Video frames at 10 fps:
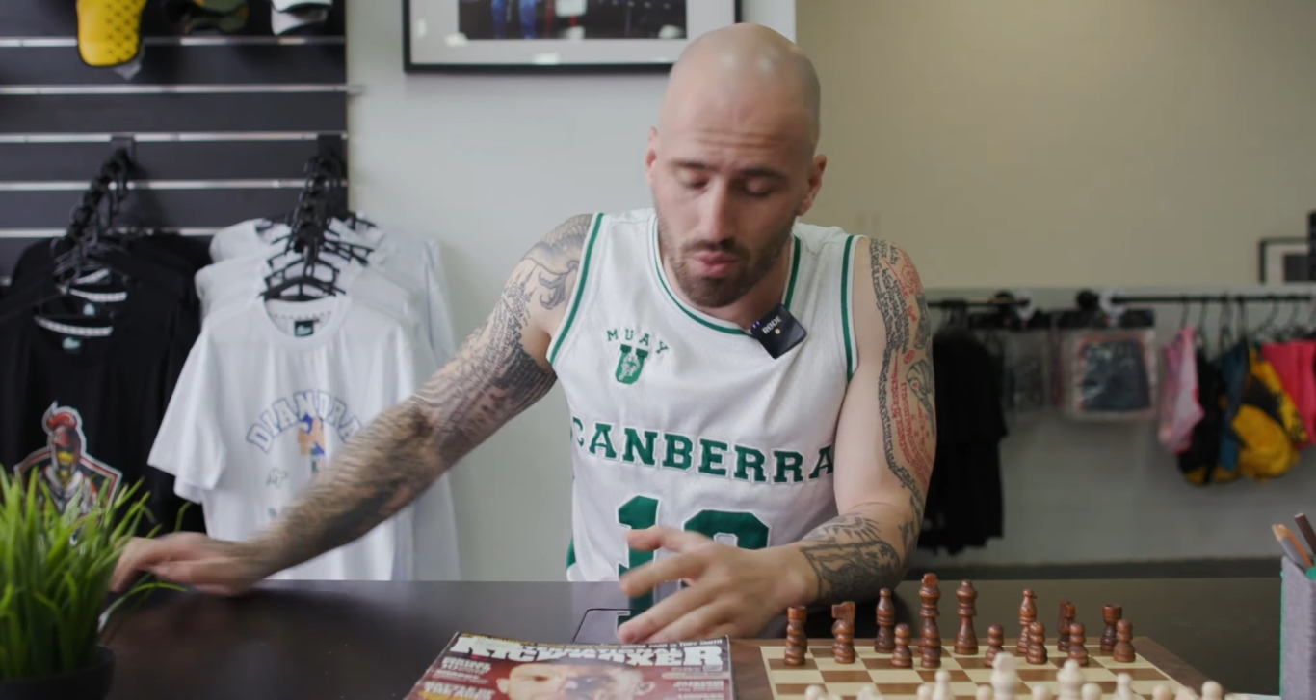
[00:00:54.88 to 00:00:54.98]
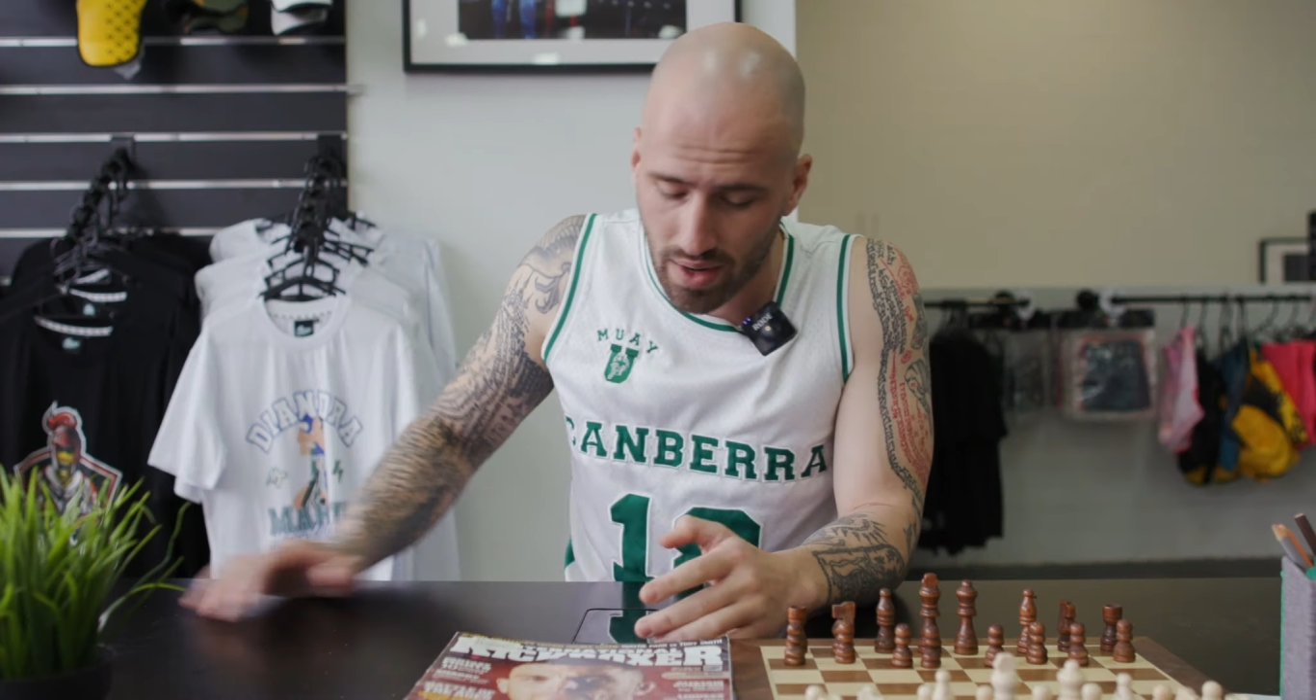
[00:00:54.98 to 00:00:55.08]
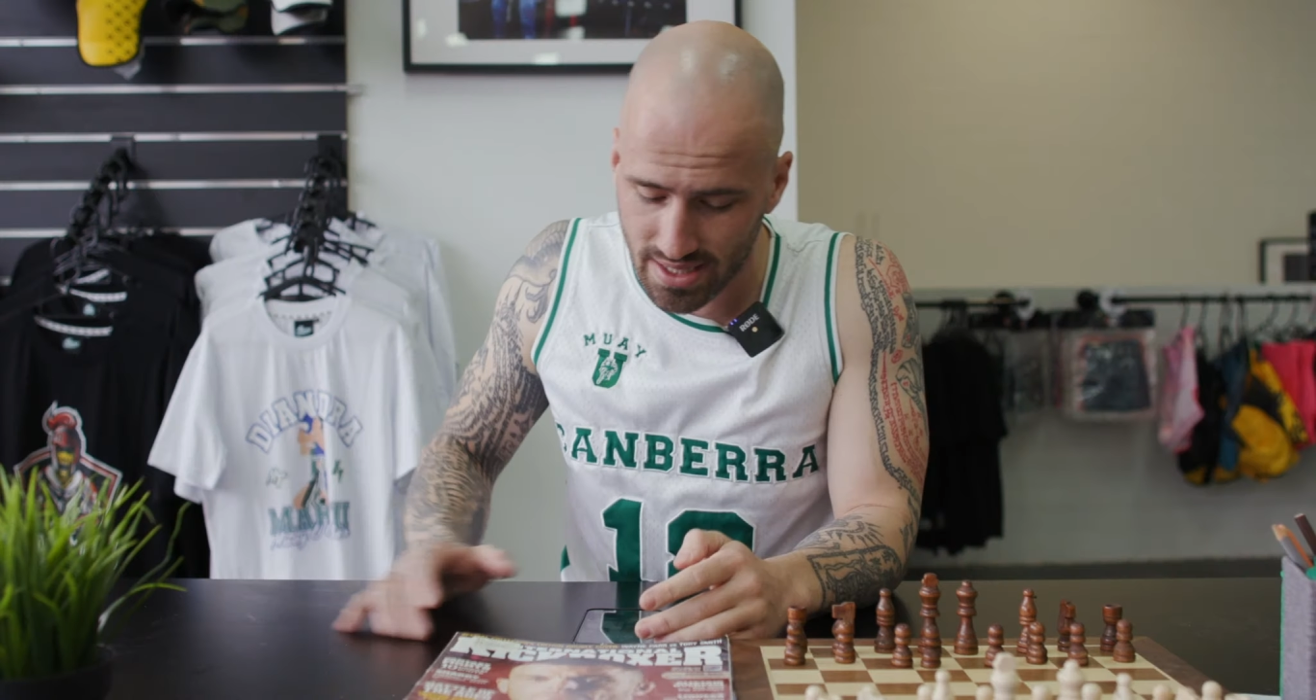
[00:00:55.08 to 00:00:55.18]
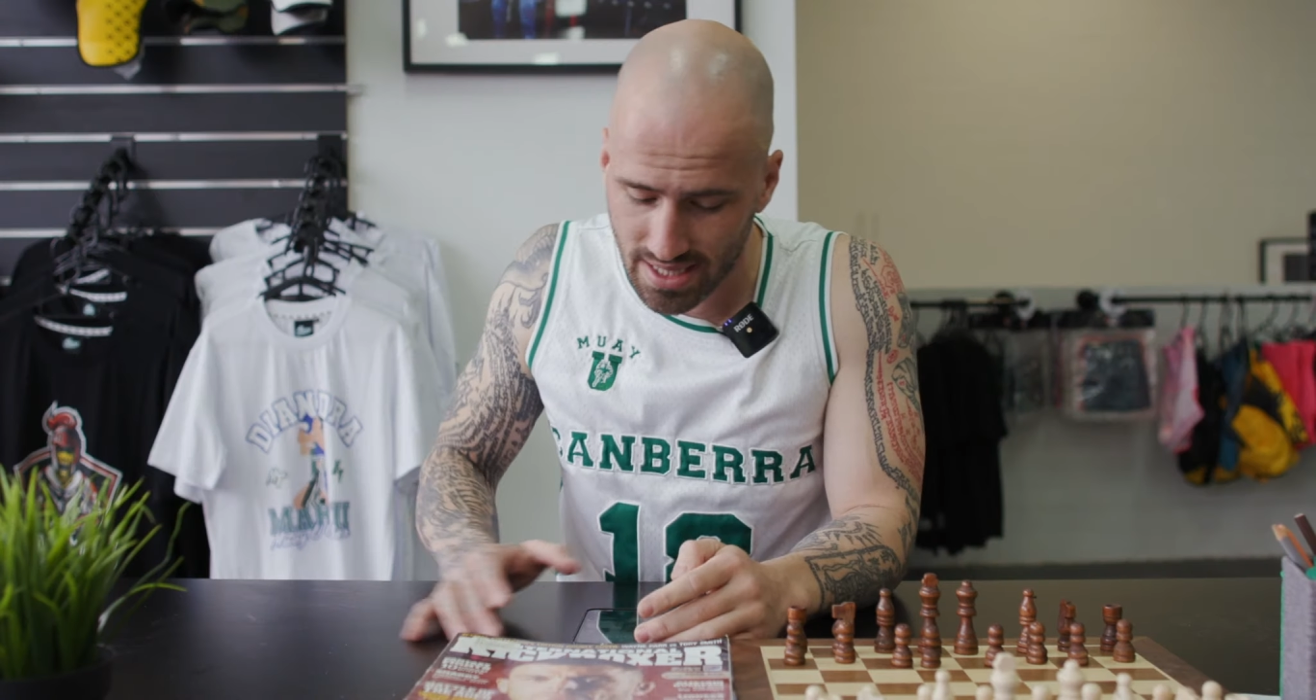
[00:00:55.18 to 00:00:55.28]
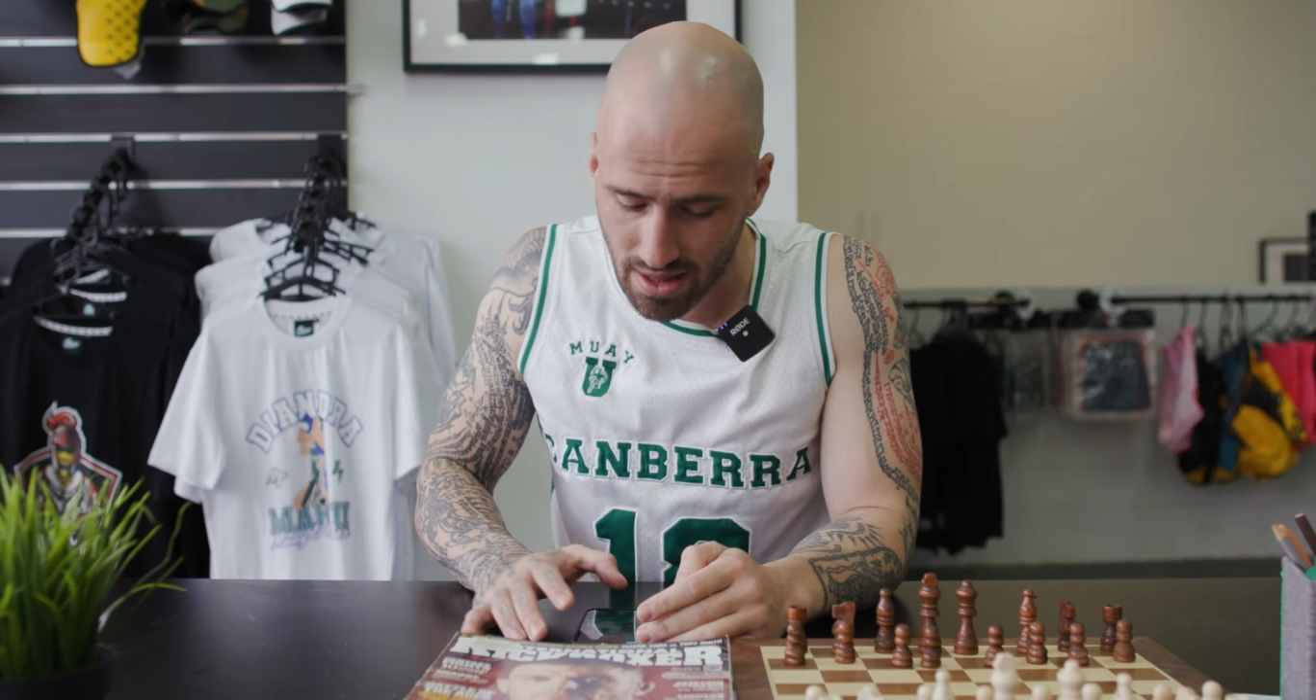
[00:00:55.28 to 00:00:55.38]

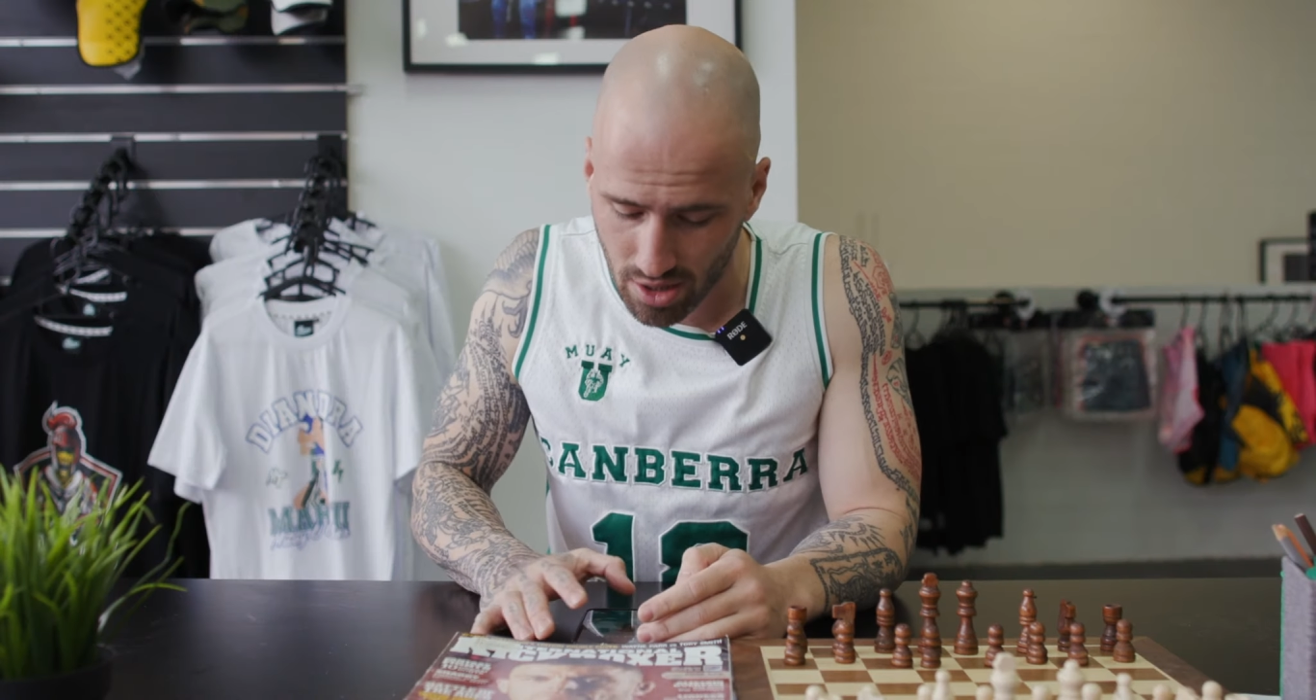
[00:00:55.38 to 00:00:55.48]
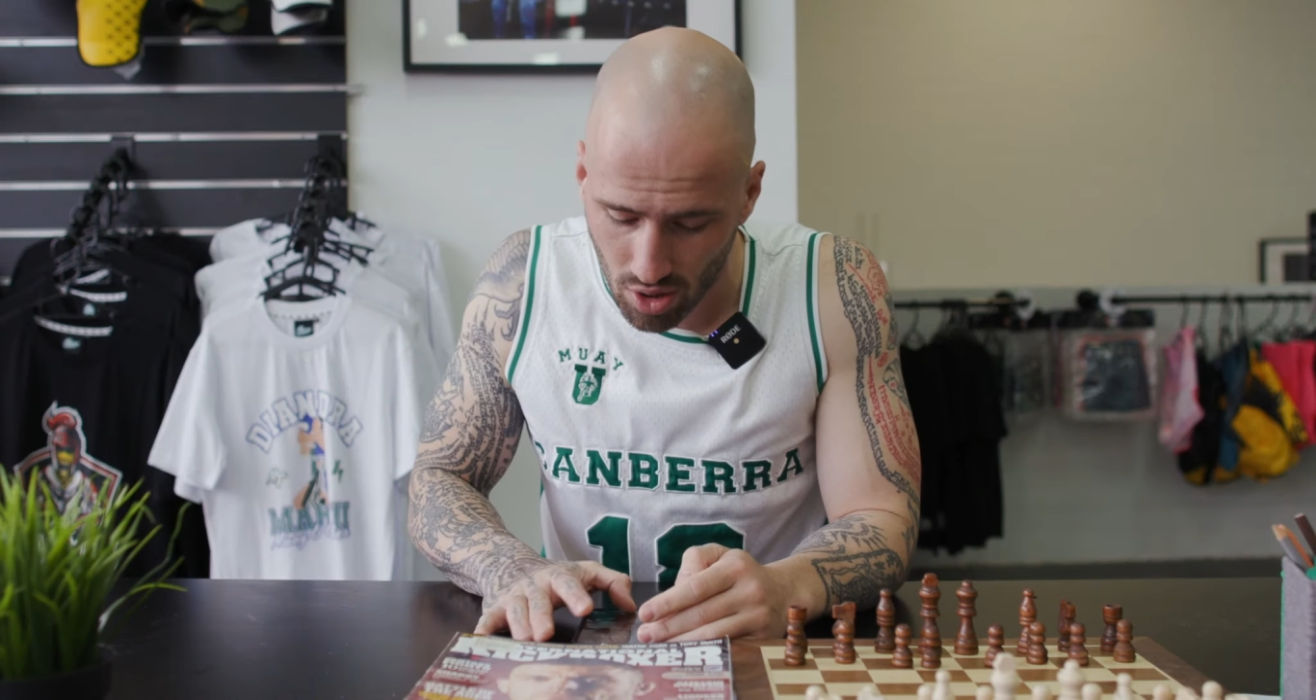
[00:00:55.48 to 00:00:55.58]
Wednesday the